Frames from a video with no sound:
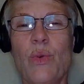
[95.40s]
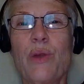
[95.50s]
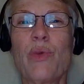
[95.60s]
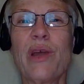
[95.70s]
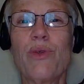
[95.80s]

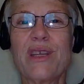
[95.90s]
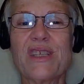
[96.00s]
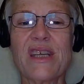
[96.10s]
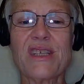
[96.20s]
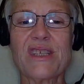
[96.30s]
When we
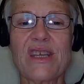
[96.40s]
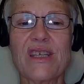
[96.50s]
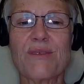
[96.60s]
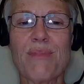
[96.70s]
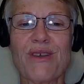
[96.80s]
resist
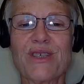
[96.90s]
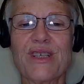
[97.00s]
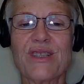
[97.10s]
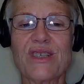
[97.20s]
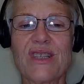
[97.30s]
these
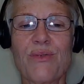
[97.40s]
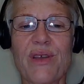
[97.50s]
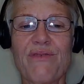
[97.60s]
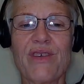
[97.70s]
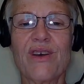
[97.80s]
emotions that
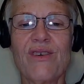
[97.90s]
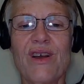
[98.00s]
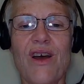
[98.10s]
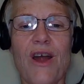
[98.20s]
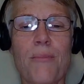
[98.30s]
we feel,
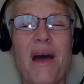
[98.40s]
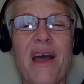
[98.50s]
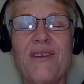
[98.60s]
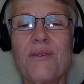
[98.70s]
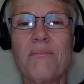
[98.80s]
our
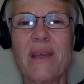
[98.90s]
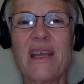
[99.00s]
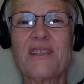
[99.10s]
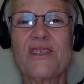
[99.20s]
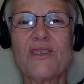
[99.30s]
mind
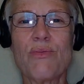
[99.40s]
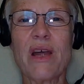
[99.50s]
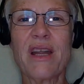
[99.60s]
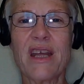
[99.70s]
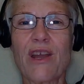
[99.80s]
begins to
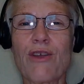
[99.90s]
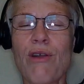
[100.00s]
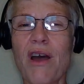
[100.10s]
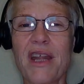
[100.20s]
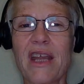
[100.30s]
run in a
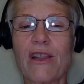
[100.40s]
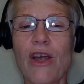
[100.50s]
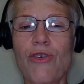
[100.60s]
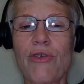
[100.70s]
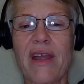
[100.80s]
chronic
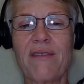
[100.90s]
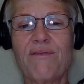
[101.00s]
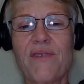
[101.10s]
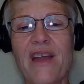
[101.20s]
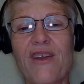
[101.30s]
low-grade
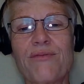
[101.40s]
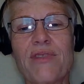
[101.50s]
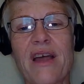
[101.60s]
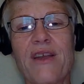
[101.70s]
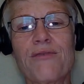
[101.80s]
fight or
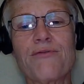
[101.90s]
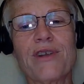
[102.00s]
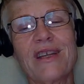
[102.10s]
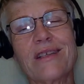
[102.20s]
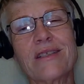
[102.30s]
flight or
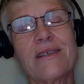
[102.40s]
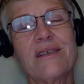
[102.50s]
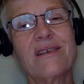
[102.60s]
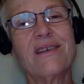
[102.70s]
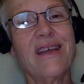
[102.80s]
freeze,
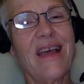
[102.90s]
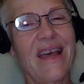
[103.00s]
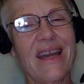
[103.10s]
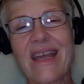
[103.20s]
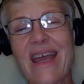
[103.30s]

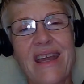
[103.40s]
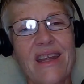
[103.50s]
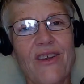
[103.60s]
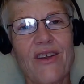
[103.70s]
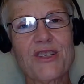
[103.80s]
and it can't
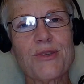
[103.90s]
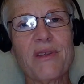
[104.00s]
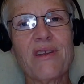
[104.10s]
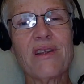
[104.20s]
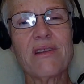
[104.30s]
hear our
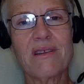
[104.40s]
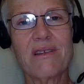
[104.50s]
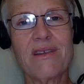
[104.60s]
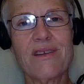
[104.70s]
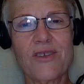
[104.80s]
spirit,
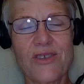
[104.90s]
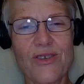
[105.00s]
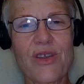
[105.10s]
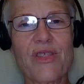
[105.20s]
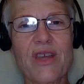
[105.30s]

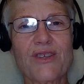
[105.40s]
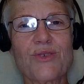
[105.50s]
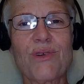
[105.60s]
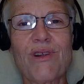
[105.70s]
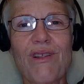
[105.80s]
so it
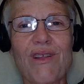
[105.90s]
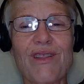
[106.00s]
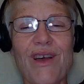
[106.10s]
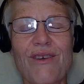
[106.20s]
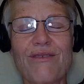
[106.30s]
thinks we're all
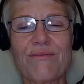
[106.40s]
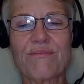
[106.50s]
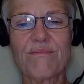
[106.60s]
alone.